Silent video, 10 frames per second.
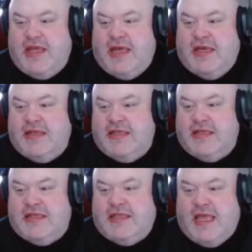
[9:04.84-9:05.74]
that
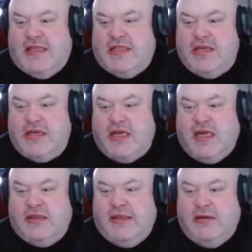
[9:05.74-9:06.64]
they took
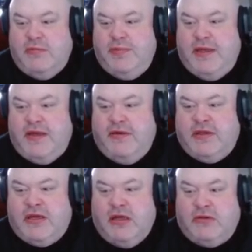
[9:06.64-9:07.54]
a little bit of
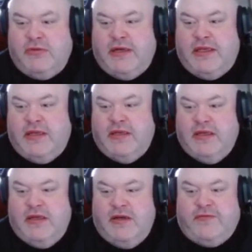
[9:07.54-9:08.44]
the coloring
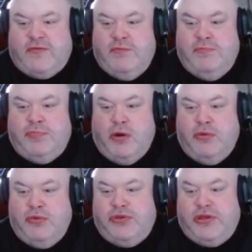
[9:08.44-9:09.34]
from
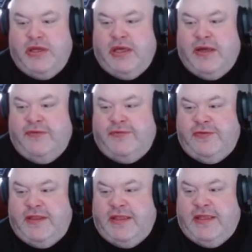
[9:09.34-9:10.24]
both of
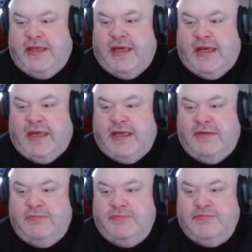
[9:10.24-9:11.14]
the uh,
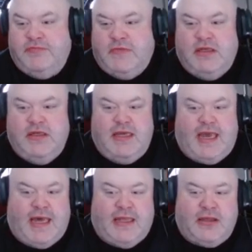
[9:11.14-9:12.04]

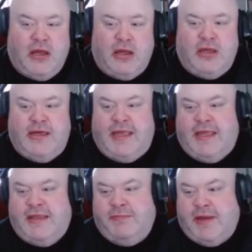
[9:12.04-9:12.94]
Allicon
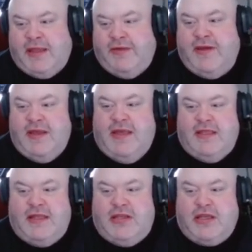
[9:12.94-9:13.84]
and the Bailiff.
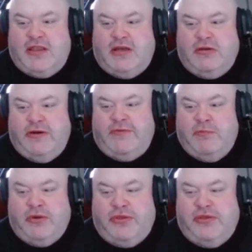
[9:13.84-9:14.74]
They took the coloring
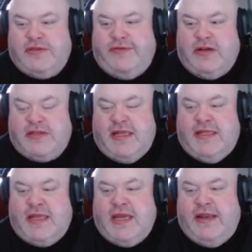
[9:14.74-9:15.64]
from both of those figures
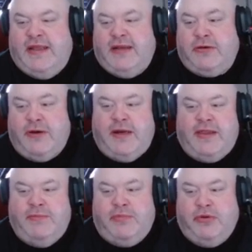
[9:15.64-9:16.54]
and they kind of integrated
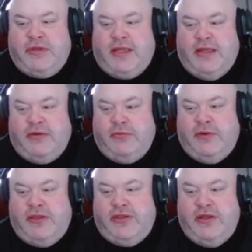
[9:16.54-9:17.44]
them both together with